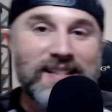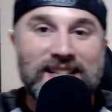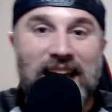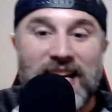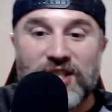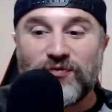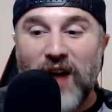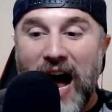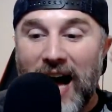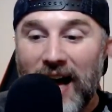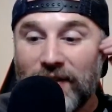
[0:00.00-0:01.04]

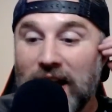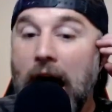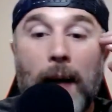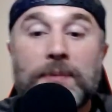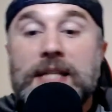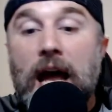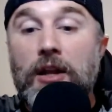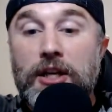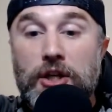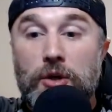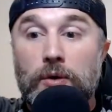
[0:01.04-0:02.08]
6'5". I'm
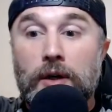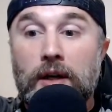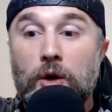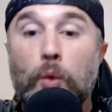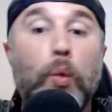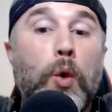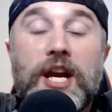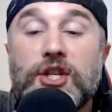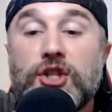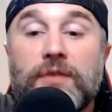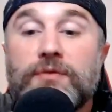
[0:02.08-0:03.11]
telling you,
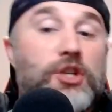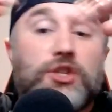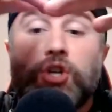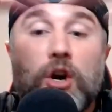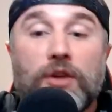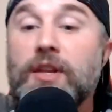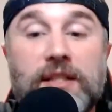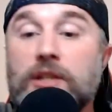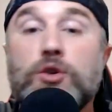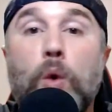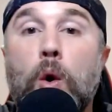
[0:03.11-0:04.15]
we should have just turned this
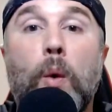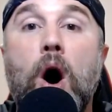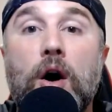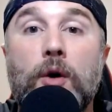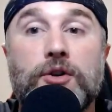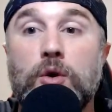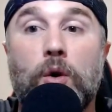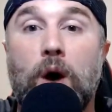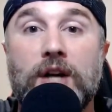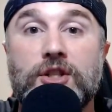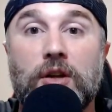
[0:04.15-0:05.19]
into a
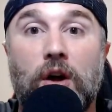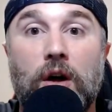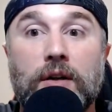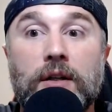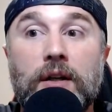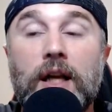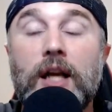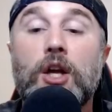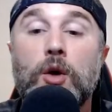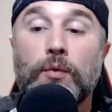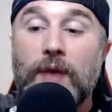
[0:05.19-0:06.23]
watch along.
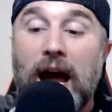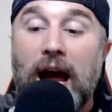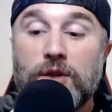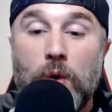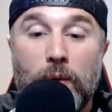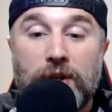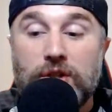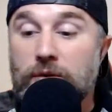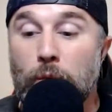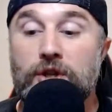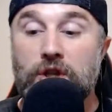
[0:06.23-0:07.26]
That is what we
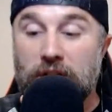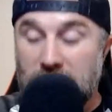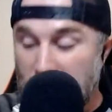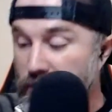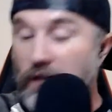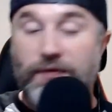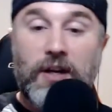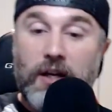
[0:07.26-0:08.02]
should have kicked our